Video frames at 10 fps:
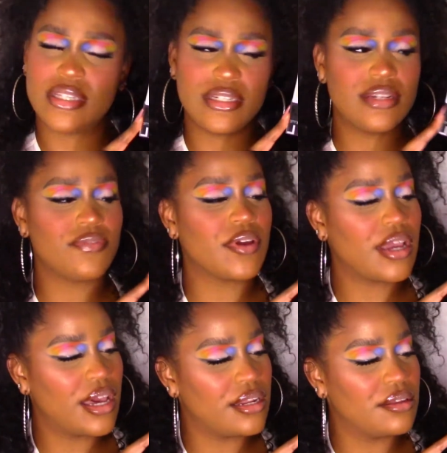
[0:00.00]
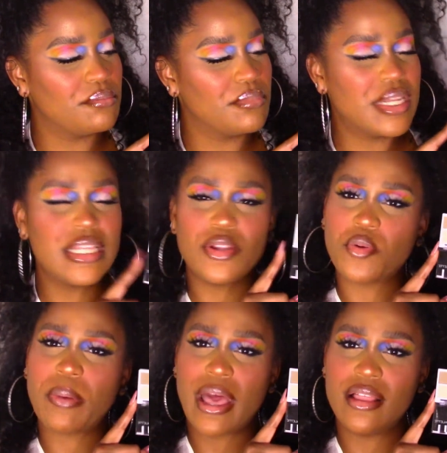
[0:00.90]
a different kind of mini
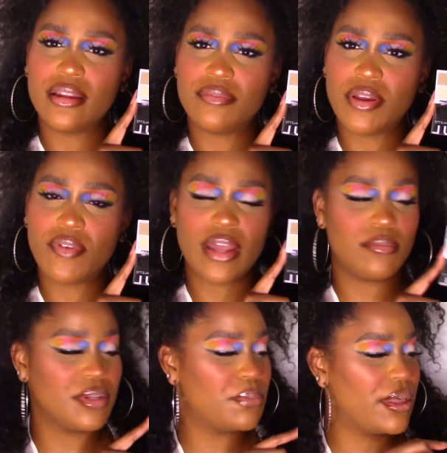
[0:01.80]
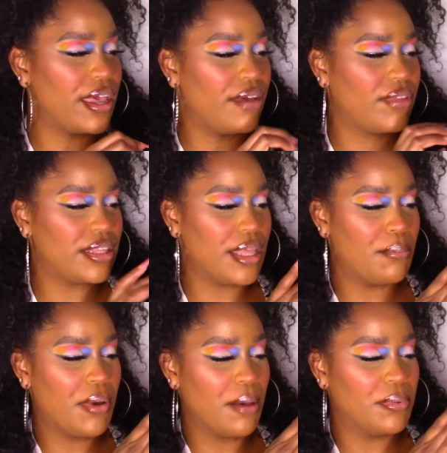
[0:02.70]
little palette. I've never had a mini palette have like
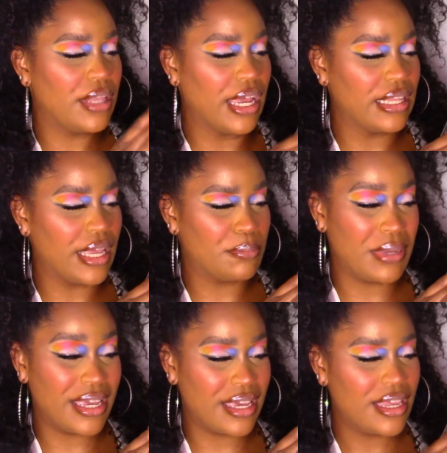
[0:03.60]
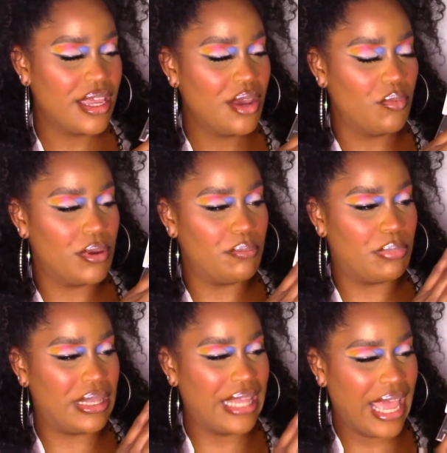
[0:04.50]
that pop of lilac pink with
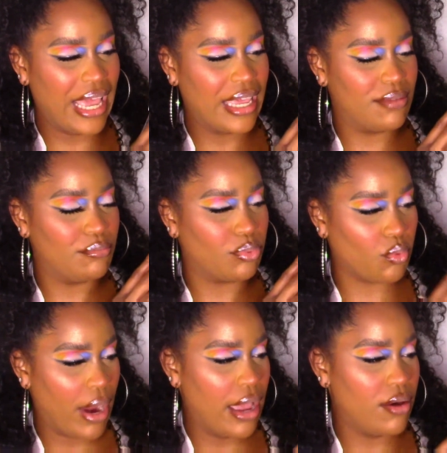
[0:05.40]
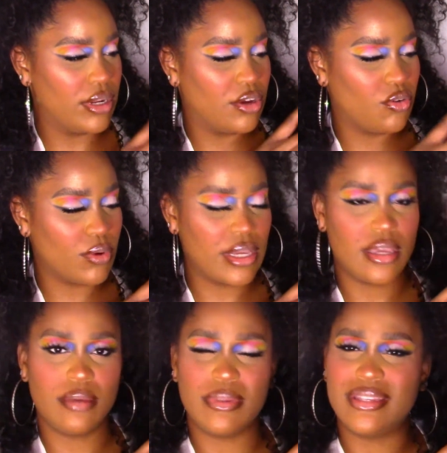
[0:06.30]
black and brown and
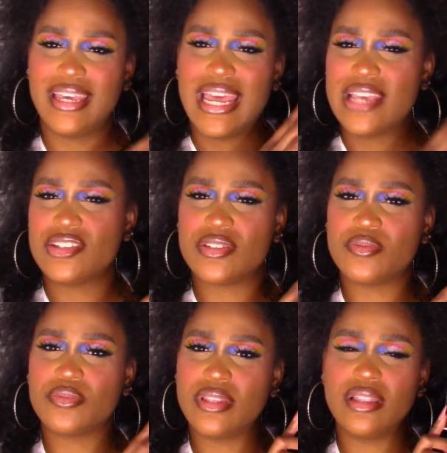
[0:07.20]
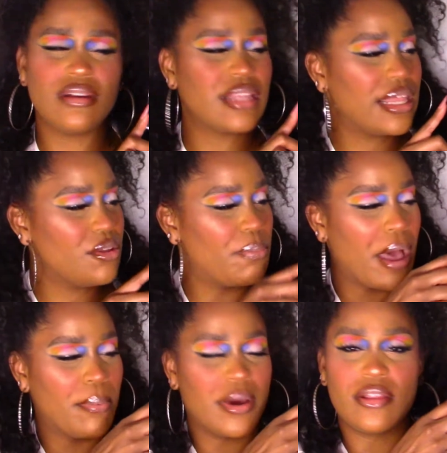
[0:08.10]
cream and just look, that little
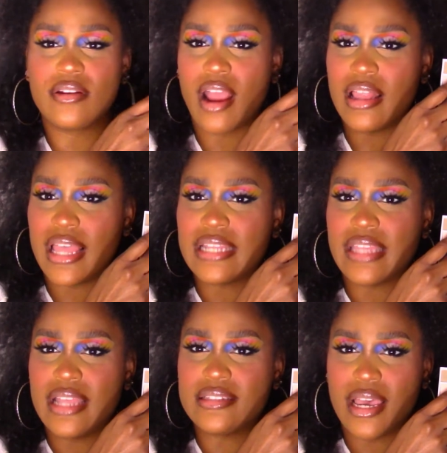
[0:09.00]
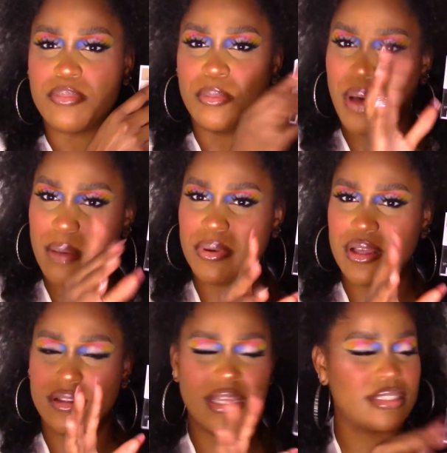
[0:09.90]
pop of color there. I like that type of pop of
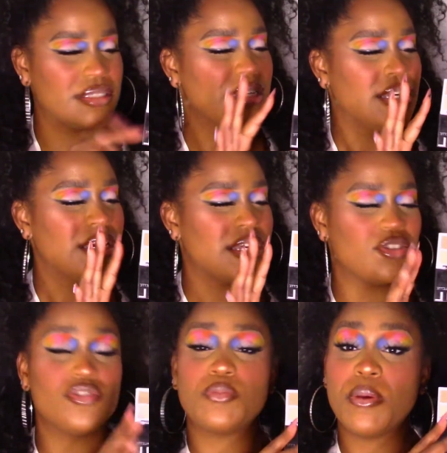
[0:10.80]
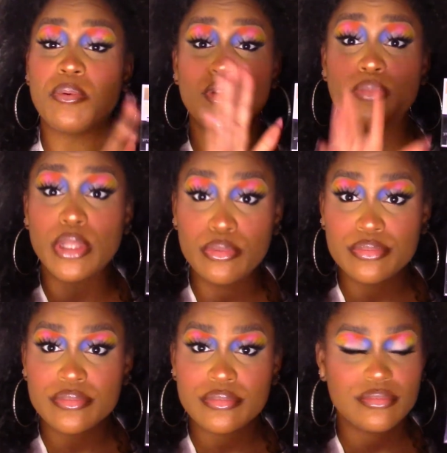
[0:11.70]
color. That's because usually people do
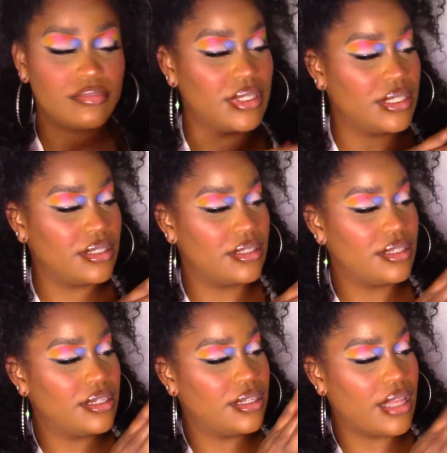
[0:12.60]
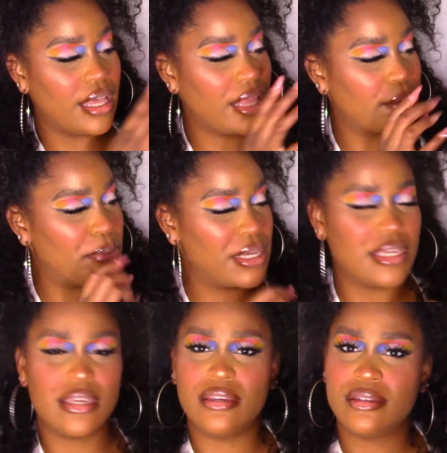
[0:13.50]
blue, but it is a lilac
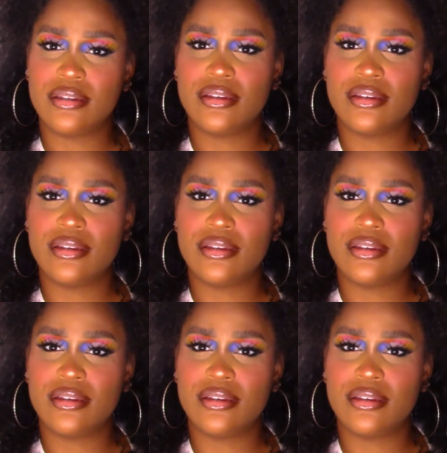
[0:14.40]
pinky